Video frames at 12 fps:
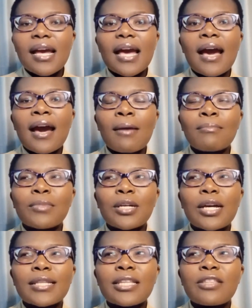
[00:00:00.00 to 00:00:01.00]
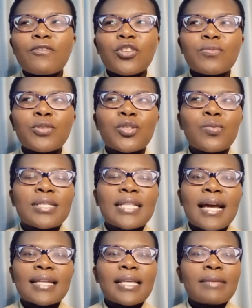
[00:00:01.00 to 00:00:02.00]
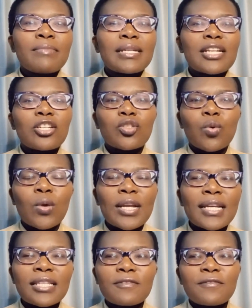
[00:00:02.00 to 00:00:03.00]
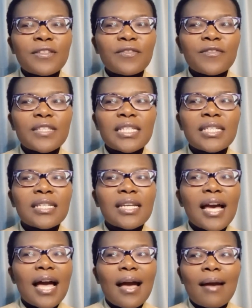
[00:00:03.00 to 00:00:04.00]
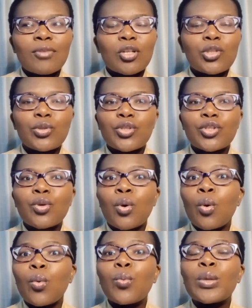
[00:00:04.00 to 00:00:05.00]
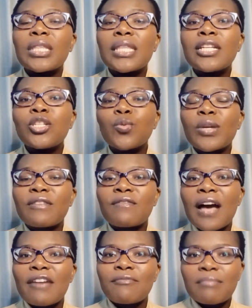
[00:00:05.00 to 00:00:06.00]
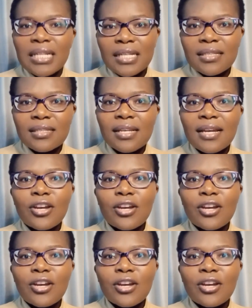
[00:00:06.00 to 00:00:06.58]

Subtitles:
I think the first person was like they made $1.50. I'm not too sure, within 25 minutes.